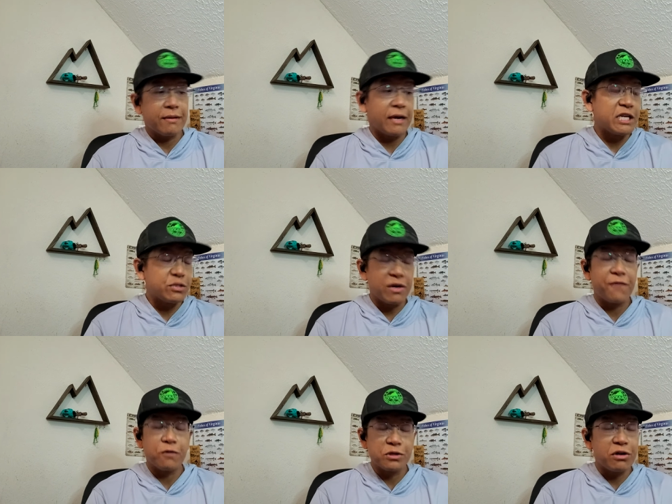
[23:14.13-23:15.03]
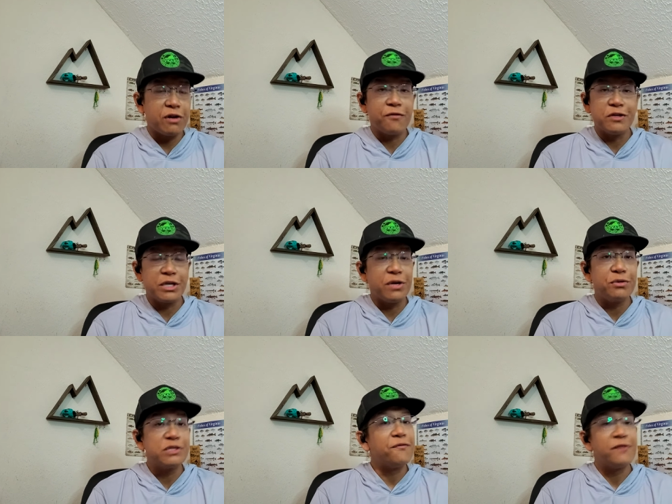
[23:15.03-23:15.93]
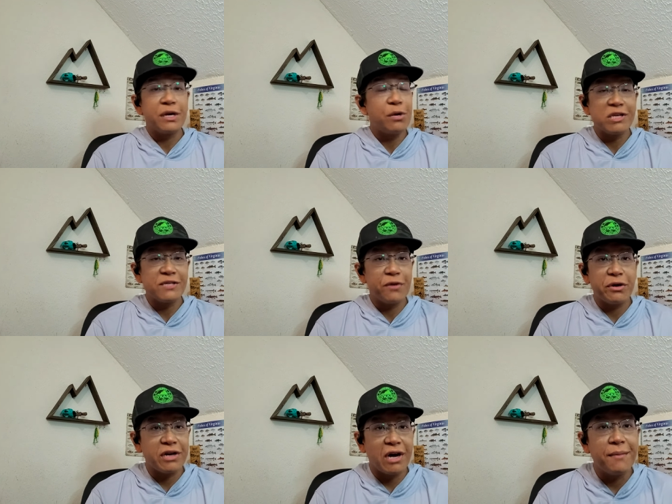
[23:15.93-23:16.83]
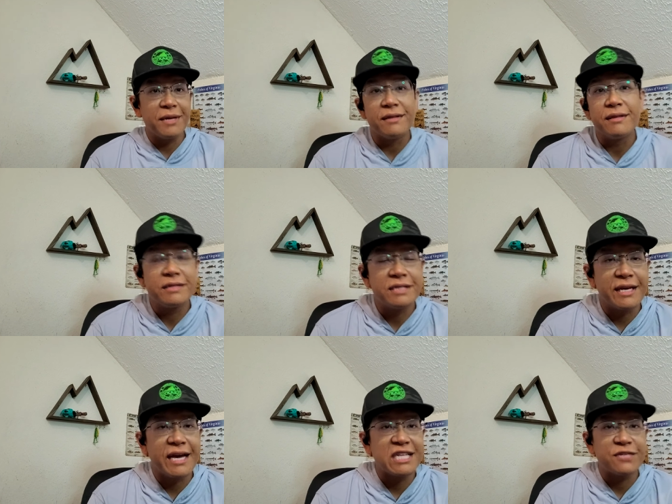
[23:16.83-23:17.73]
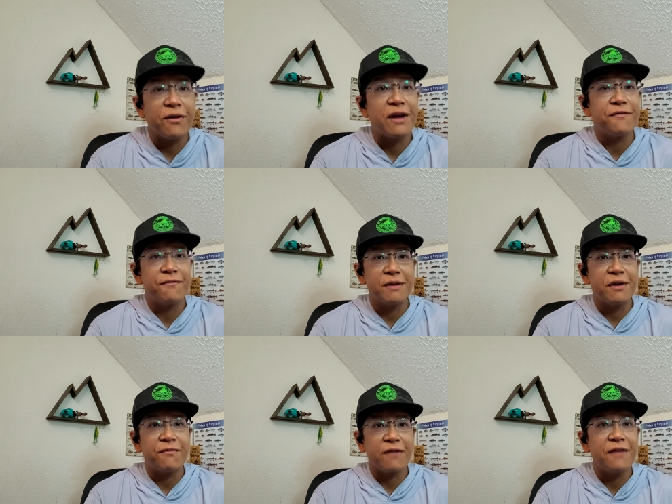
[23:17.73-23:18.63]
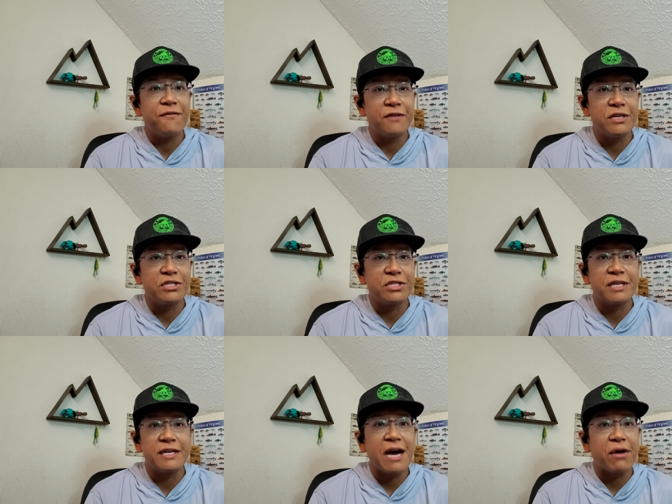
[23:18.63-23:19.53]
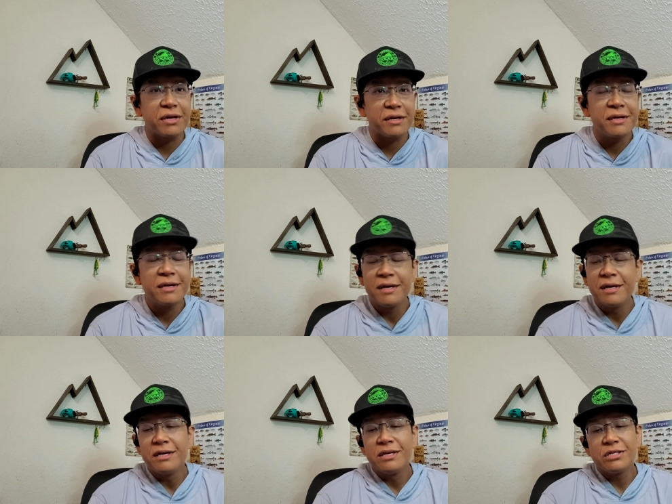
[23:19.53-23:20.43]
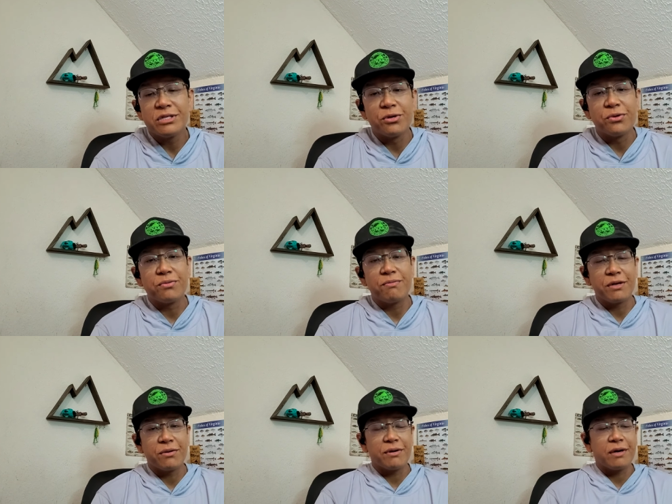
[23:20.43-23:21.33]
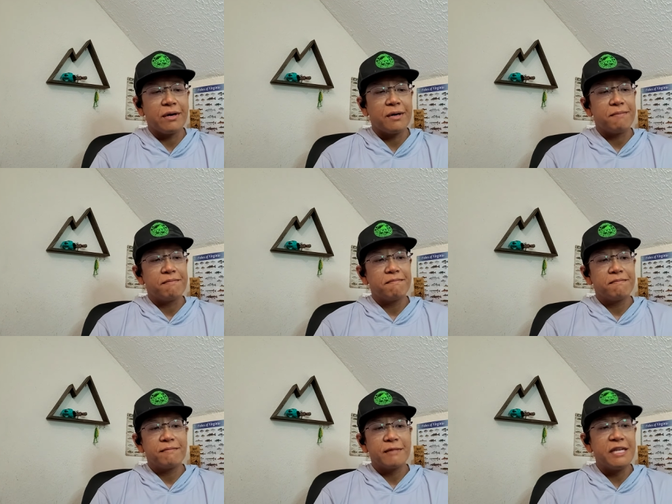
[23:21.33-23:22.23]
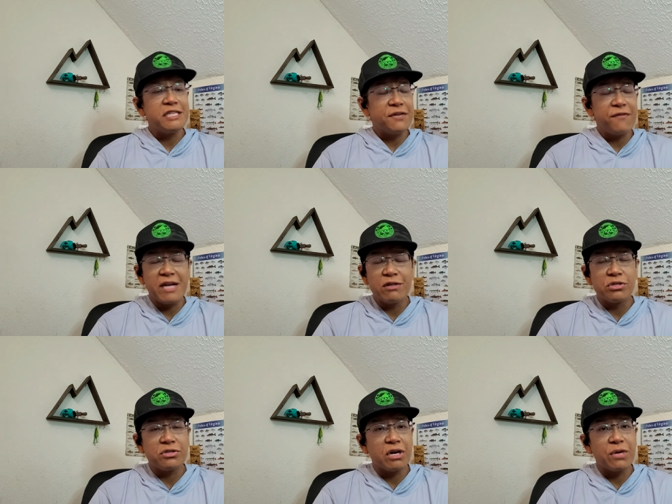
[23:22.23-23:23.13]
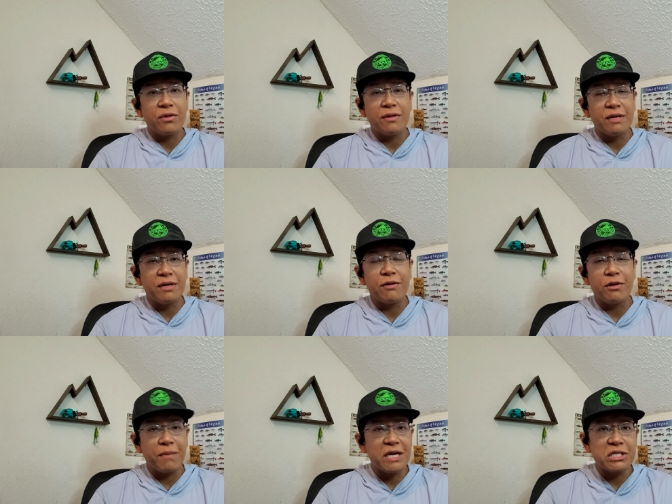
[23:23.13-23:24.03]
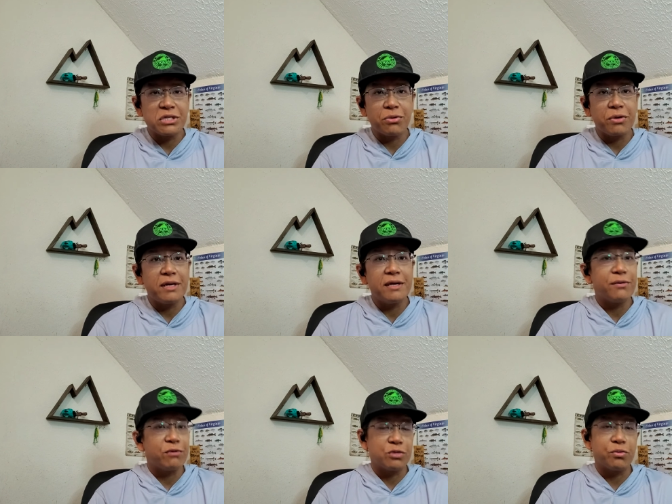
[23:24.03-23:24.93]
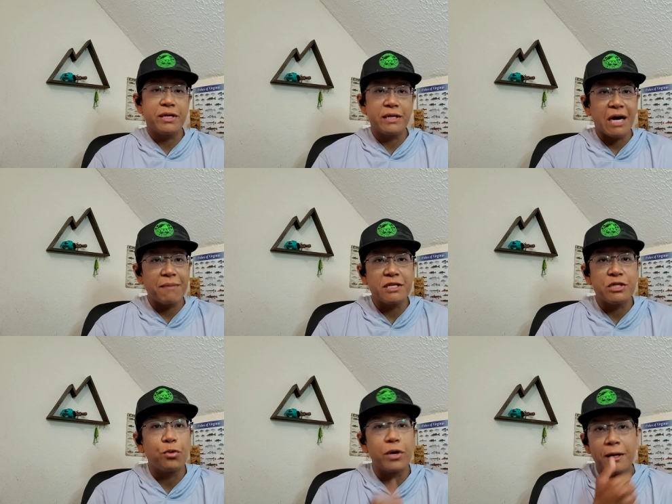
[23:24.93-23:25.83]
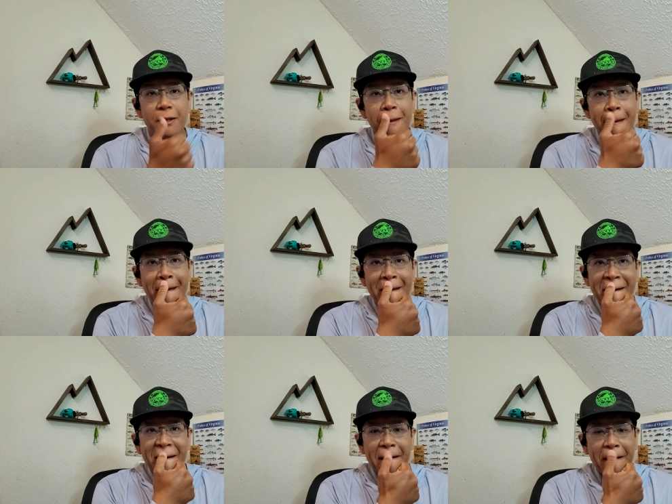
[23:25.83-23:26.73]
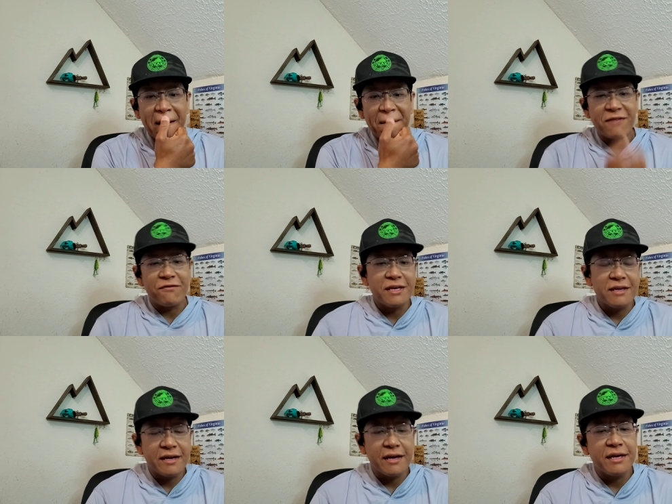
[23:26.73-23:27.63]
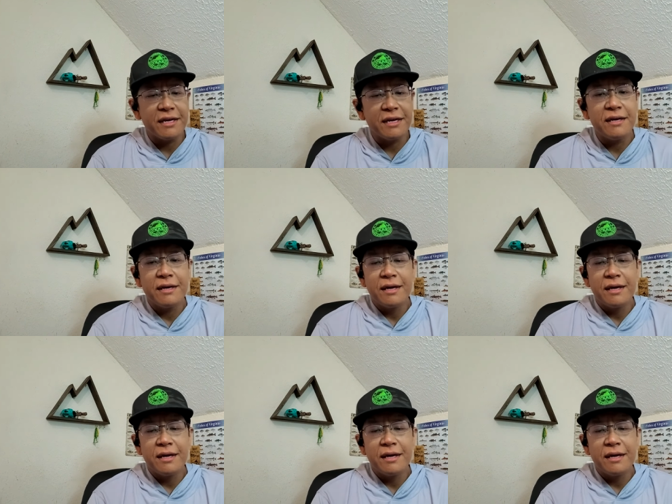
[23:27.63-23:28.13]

I guess when I first started fishing, it wasn't it wasn't very common to catch five you know five fish in an outing. So you know um, Legion of Anglers started with you know your best three, which we adopted as well um, at V K A E.